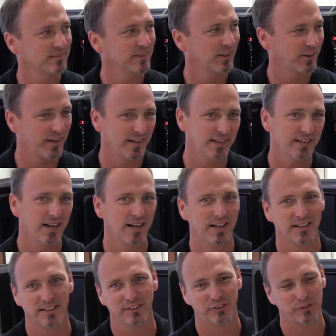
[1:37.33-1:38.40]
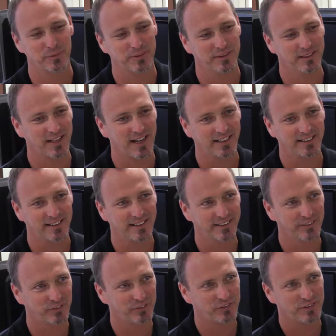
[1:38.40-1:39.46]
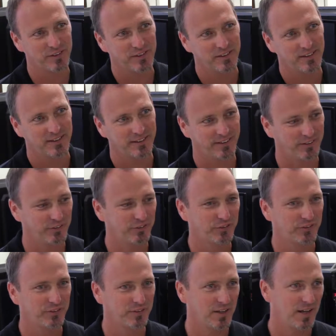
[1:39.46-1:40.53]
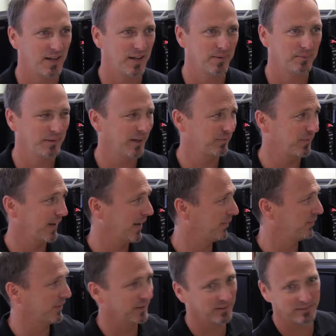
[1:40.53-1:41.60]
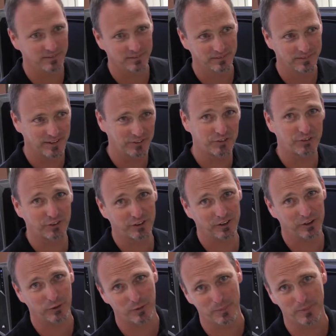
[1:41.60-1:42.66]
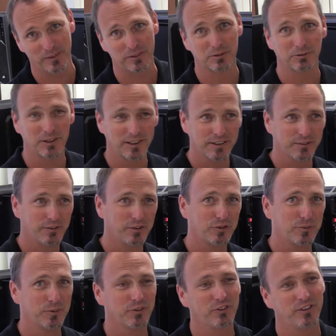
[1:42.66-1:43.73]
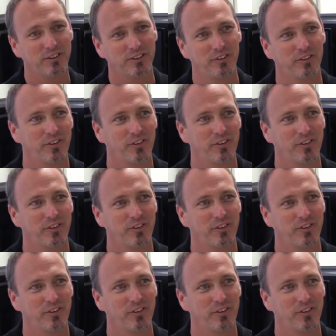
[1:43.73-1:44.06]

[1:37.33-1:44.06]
Okay, some of the guidelines is you have to have the necessary equipment to run the virtual machines.